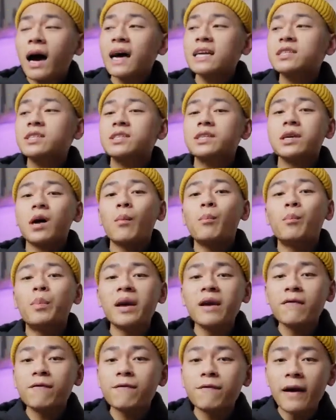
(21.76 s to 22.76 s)
I just took a
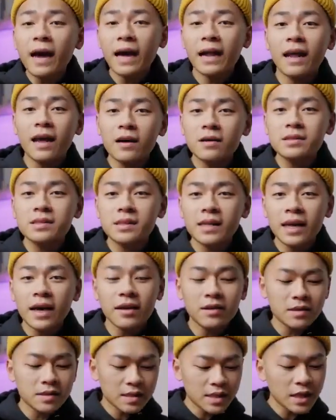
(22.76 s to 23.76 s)
big fat L today
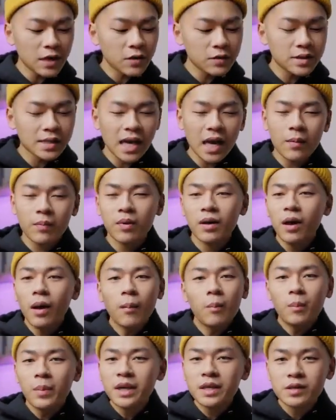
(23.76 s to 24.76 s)
on the sneakers app.
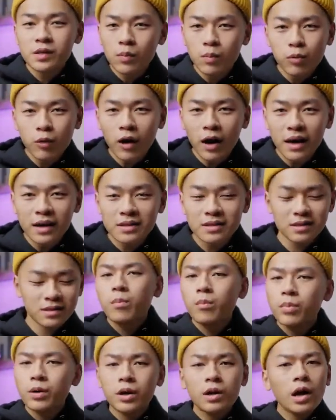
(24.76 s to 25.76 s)
Big surprise,
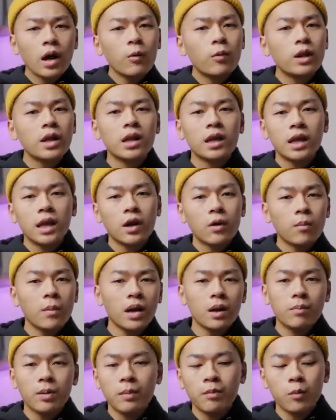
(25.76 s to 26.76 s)
but you're not really going to hear
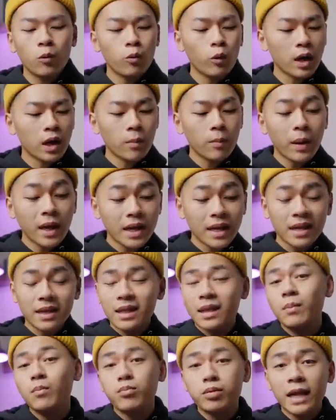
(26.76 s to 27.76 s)
many people recommending
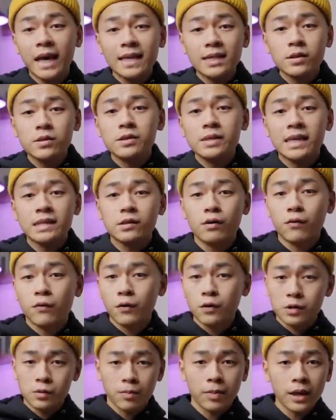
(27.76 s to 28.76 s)
the Blazers as your
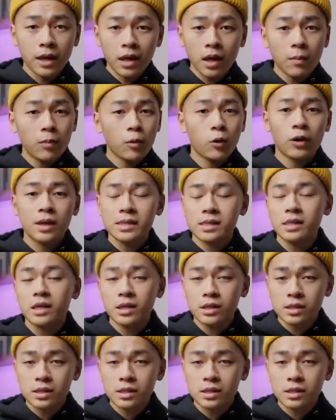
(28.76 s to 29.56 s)
first pickup or as an